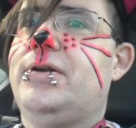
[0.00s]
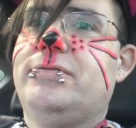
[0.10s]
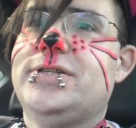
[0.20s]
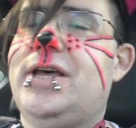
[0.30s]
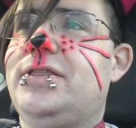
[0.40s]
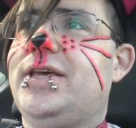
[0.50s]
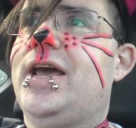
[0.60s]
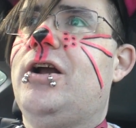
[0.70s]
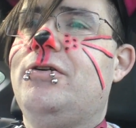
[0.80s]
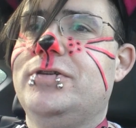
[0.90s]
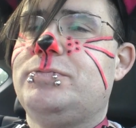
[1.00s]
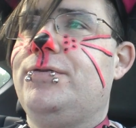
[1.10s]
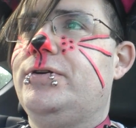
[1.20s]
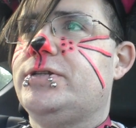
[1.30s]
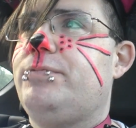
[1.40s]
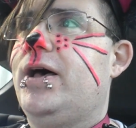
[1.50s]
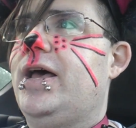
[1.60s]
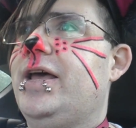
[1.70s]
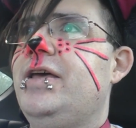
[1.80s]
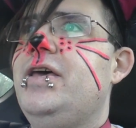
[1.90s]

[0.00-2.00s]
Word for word: when it was on the air, who it was produced by.